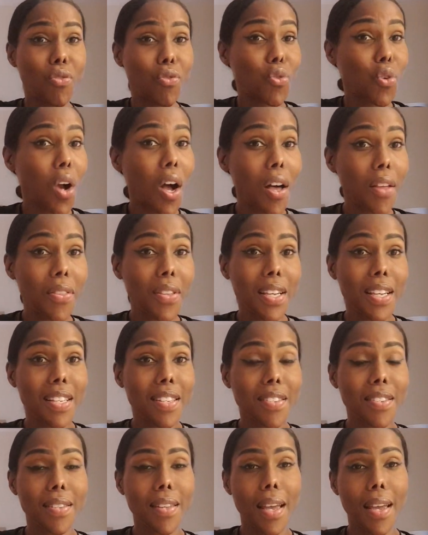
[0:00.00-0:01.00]
draw
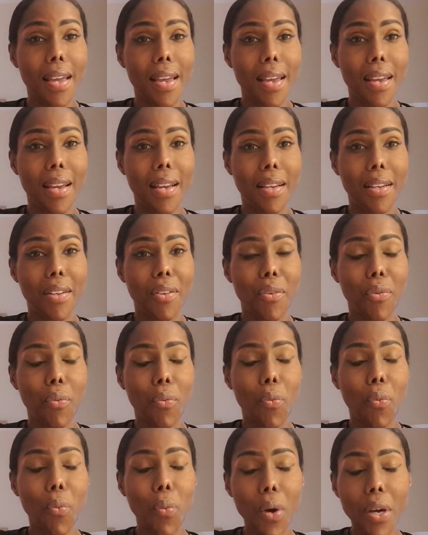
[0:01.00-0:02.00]
these
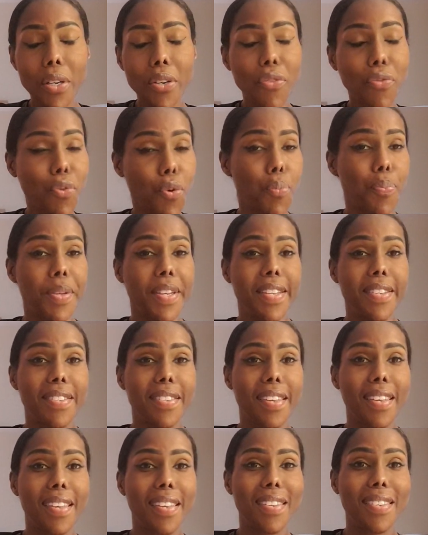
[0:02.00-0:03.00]
wonderful
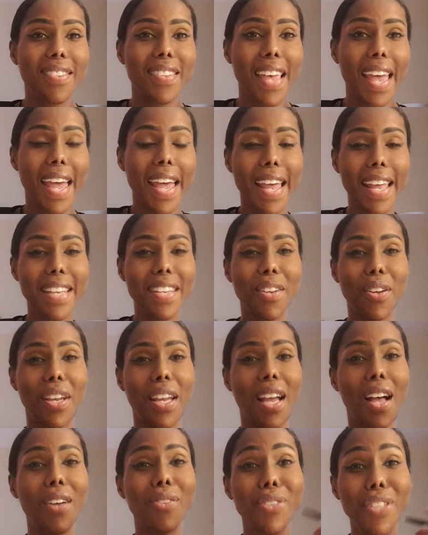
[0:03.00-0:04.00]
pieces, and
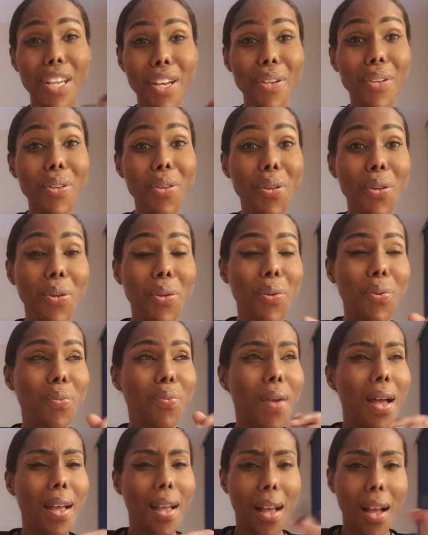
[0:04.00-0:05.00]
I'll tell you
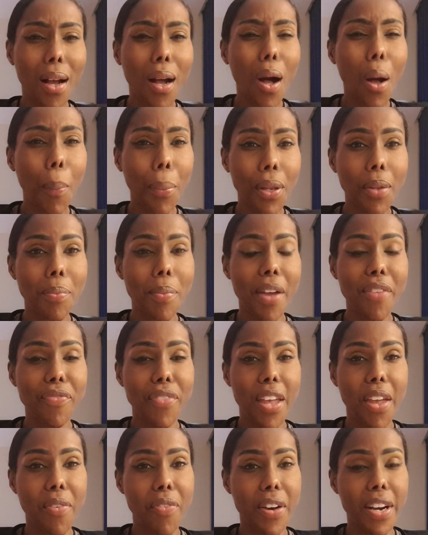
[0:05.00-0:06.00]
a couple of my
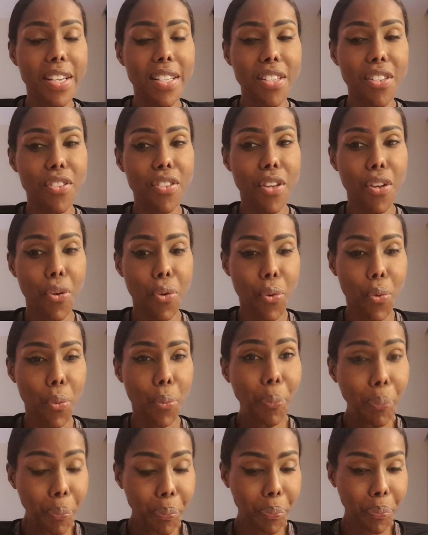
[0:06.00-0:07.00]
favorites. So
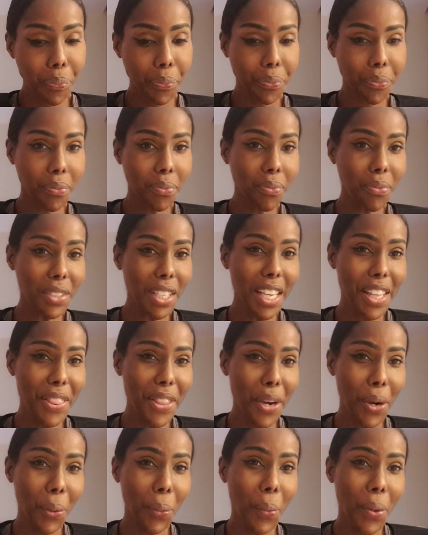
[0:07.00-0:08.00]

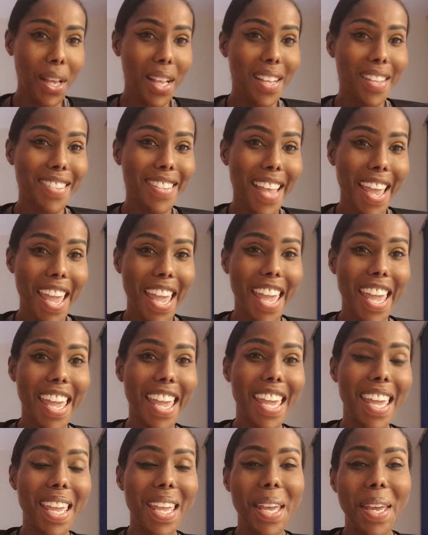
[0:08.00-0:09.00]
there was
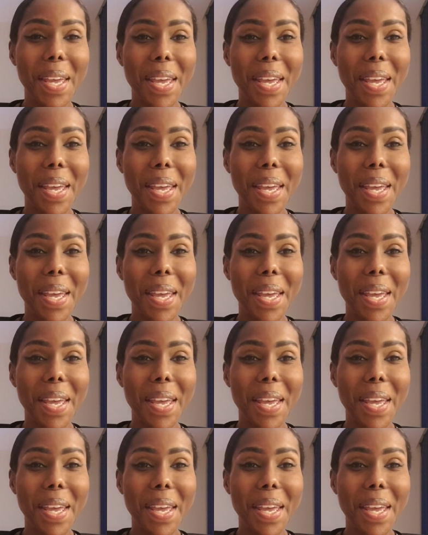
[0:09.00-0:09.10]
a